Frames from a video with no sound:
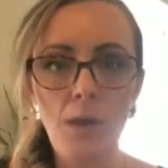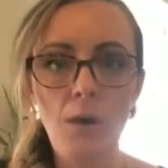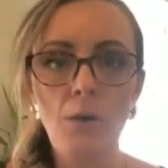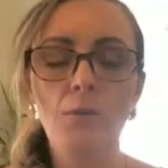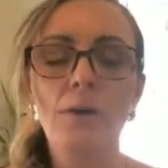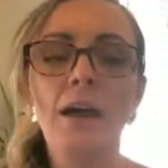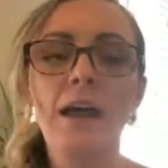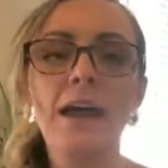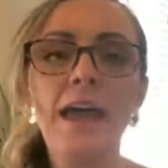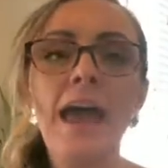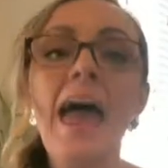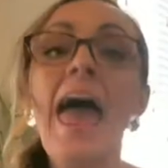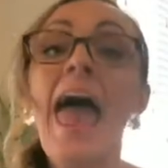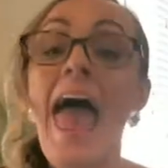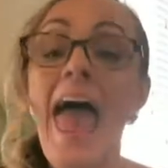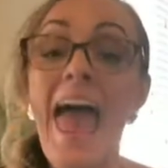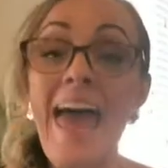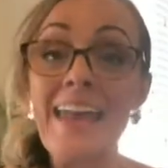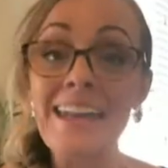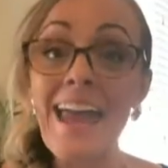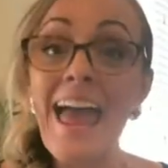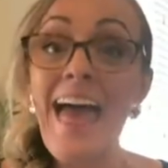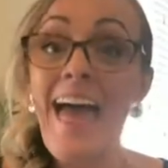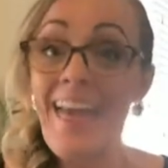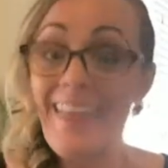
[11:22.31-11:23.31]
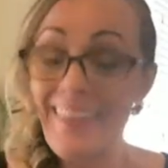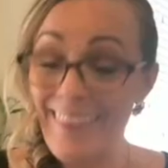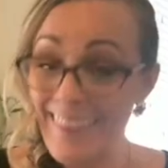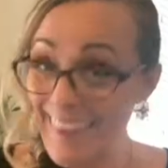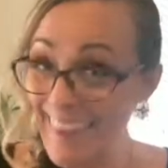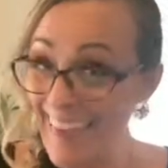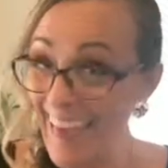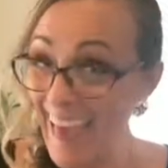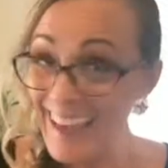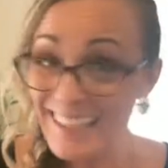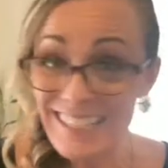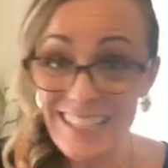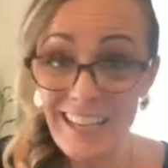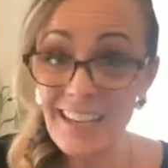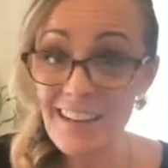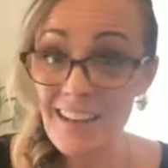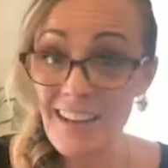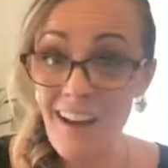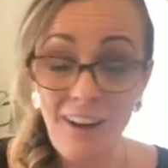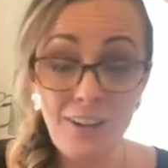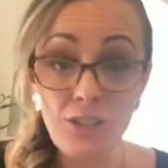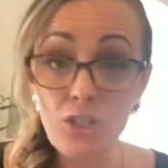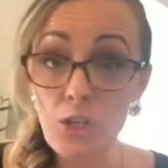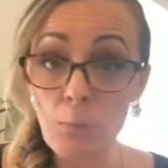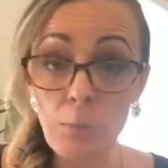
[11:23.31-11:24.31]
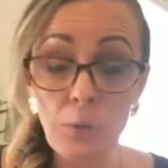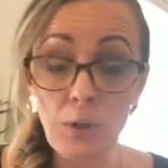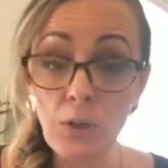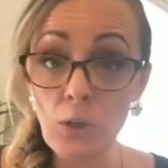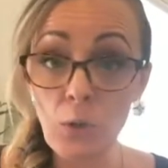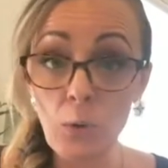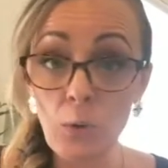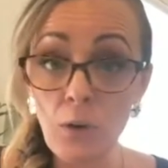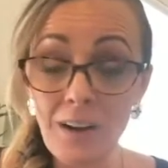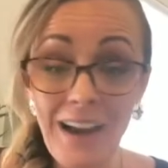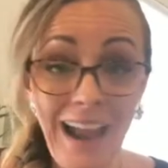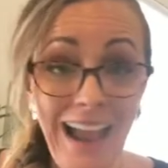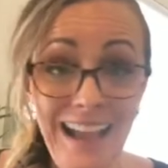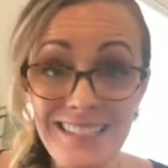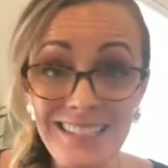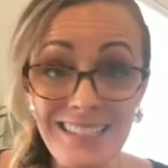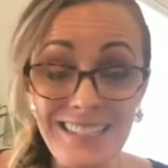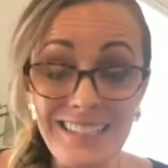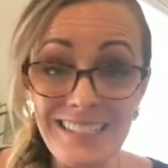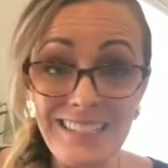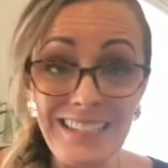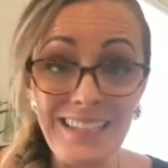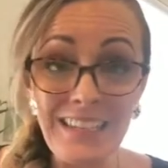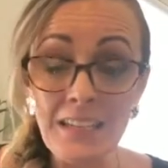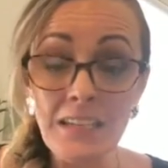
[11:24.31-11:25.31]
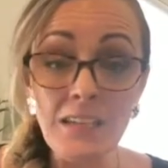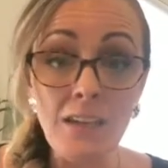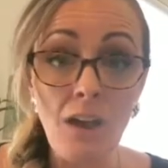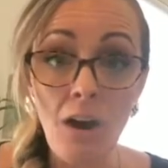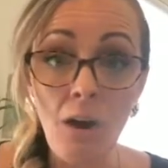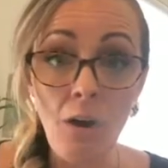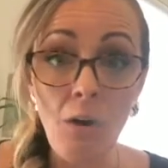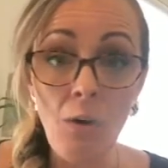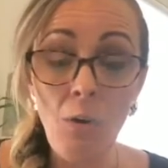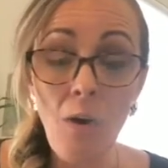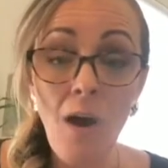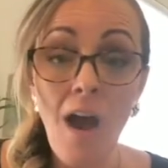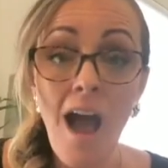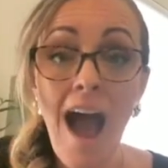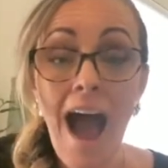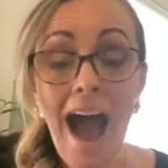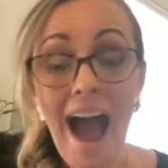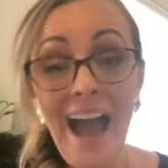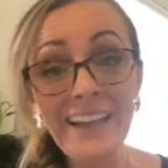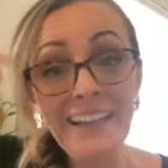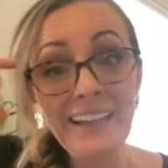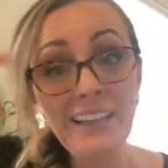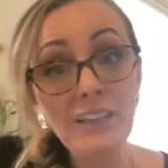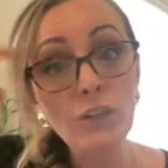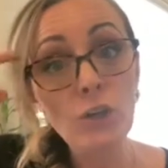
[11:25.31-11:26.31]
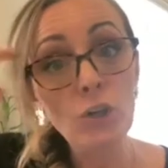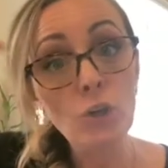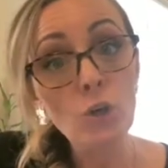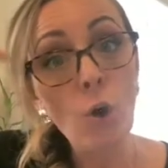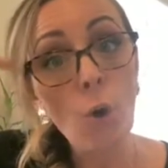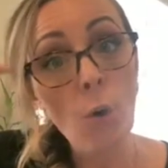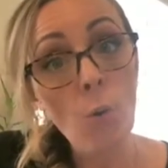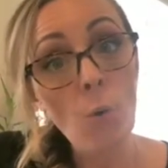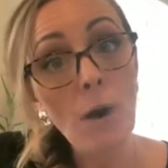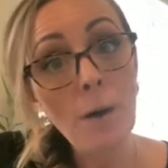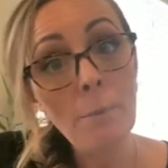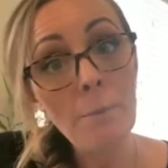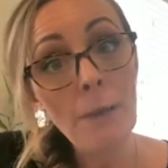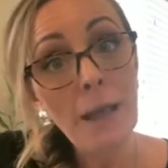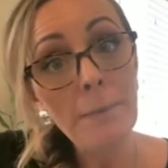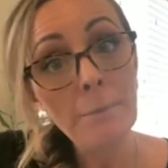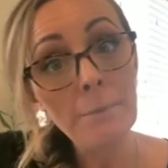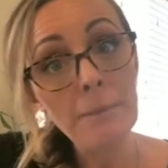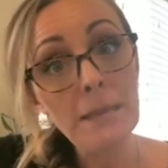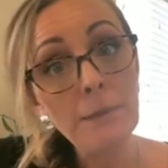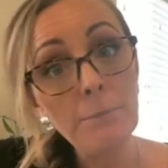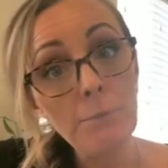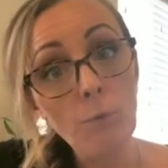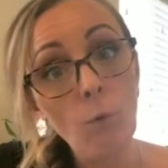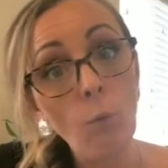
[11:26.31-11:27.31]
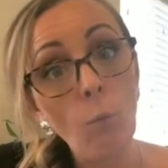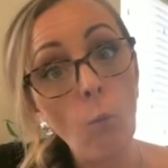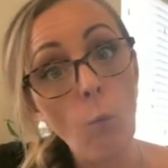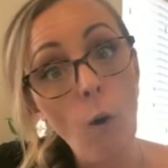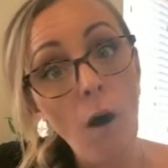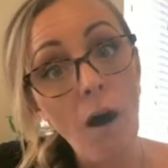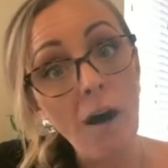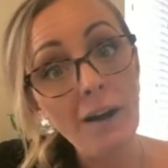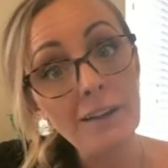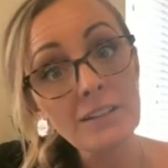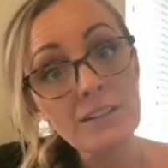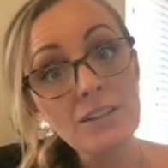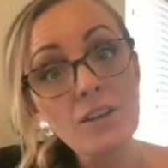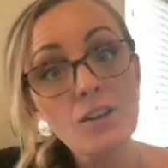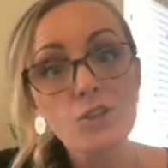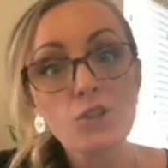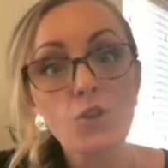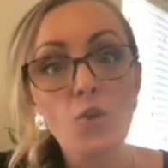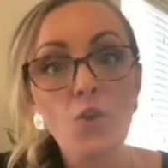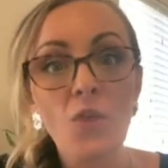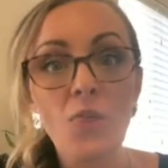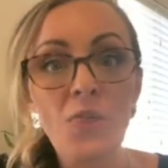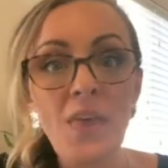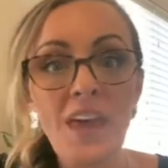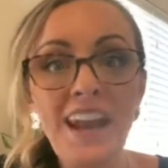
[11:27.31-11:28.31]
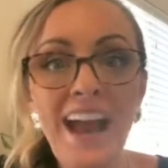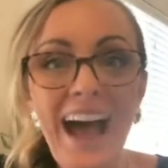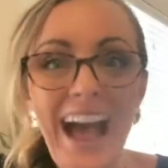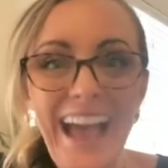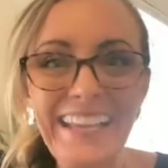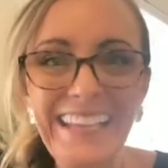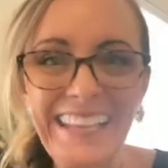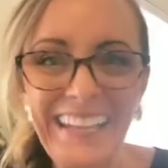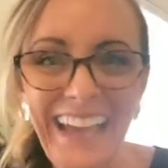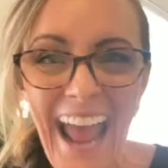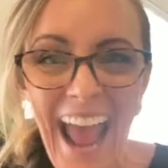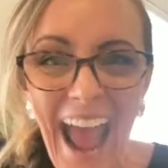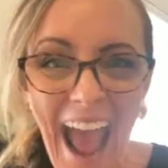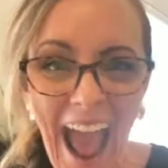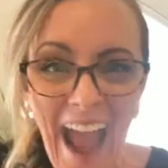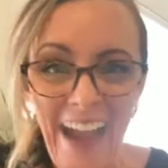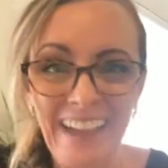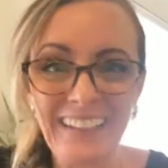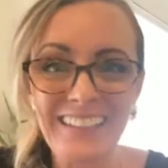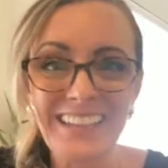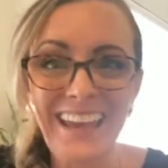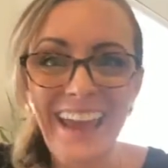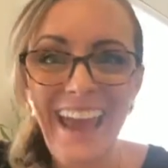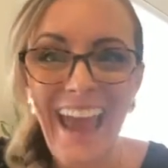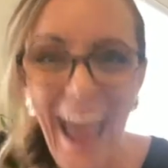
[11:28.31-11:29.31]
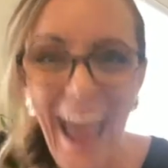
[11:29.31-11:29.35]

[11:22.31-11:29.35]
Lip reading: Right? And as an entrepreneur, as a CEO, I need to know what my people want so that then I can act.